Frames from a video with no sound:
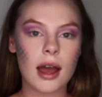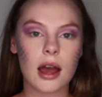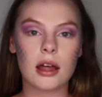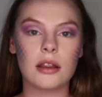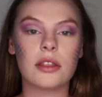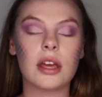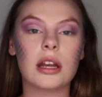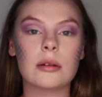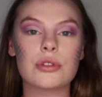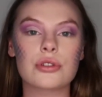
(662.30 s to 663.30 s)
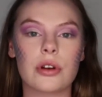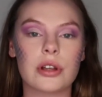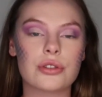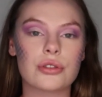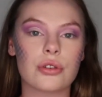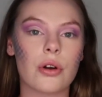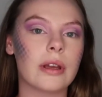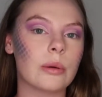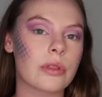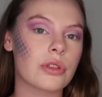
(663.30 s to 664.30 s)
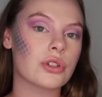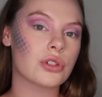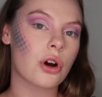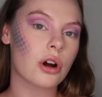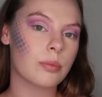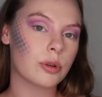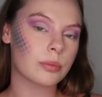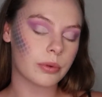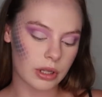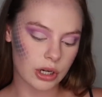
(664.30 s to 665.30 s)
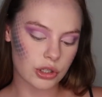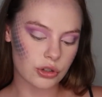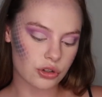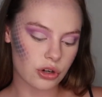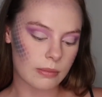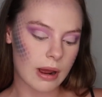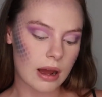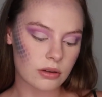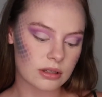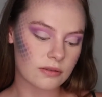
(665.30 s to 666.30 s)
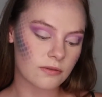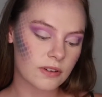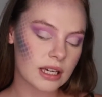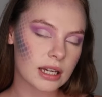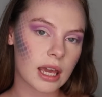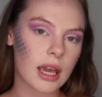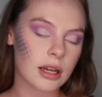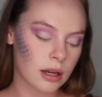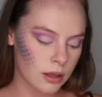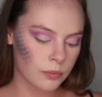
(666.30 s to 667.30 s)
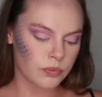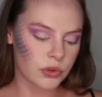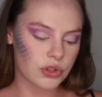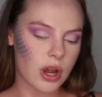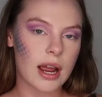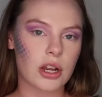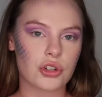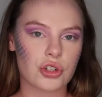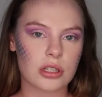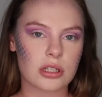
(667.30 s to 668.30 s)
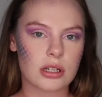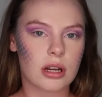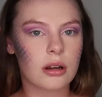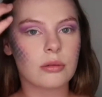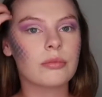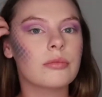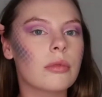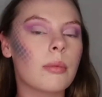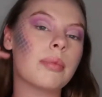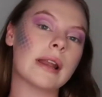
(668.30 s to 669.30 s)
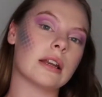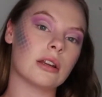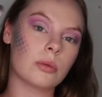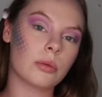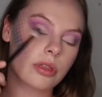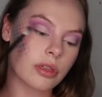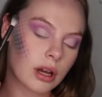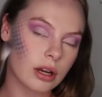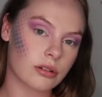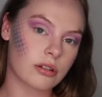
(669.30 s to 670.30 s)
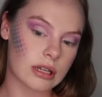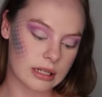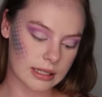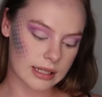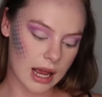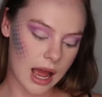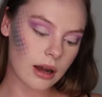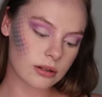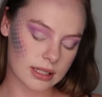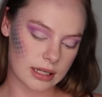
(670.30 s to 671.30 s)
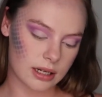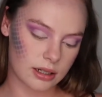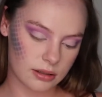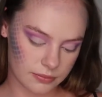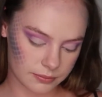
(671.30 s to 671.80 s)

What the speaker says: And then I'm just going to go in with the dark purple that I used on my outer V again, so I can just blend it with the cut crease outside.